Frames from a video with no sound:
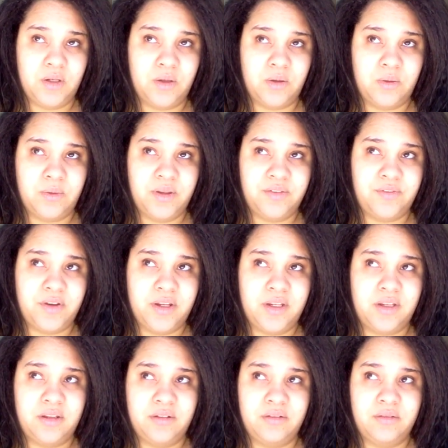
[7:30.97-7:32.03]
you know, if
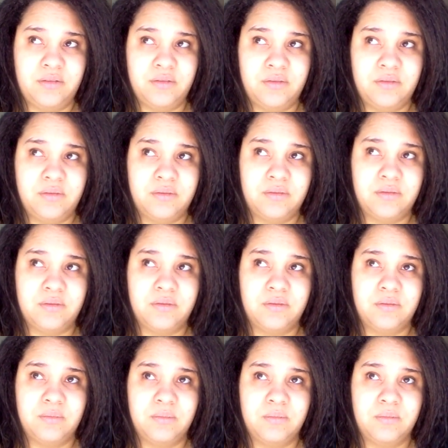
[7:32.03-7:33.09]
I can
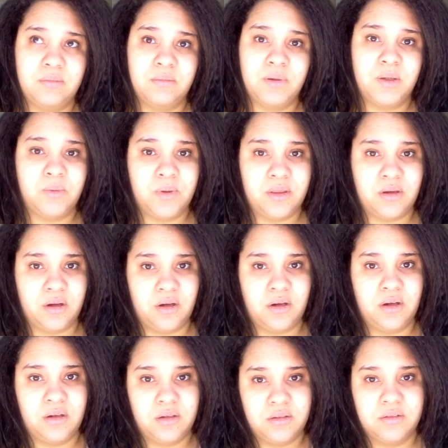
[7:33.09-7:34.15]
be with
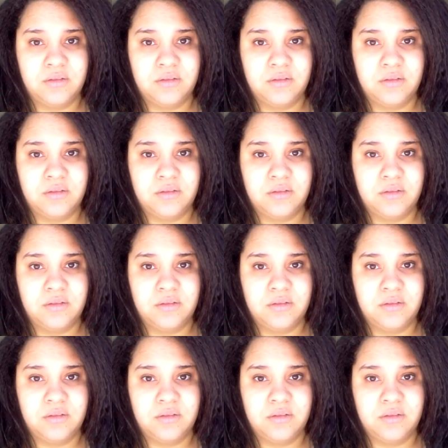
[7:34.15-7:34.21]
her.